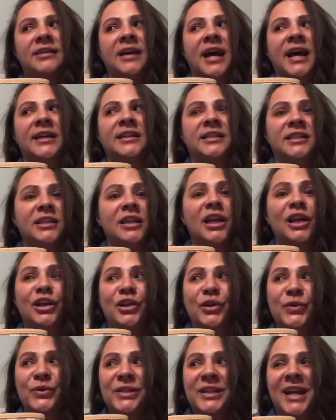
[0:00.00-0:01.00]
I did
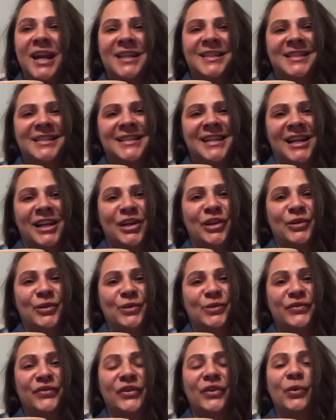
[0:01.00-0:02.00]
use it as a daily
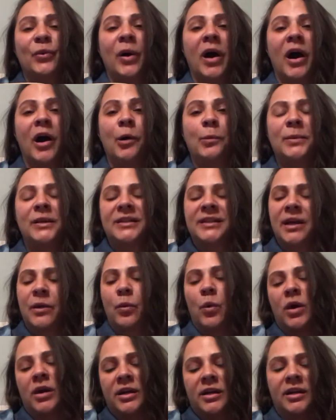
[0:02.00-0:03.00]
use for a while because I
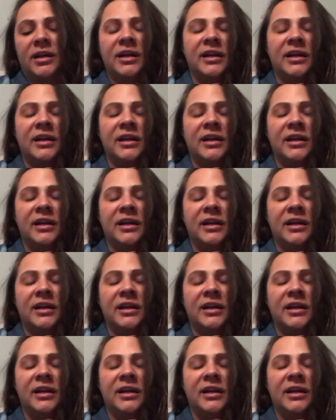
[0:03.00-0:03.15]
wanted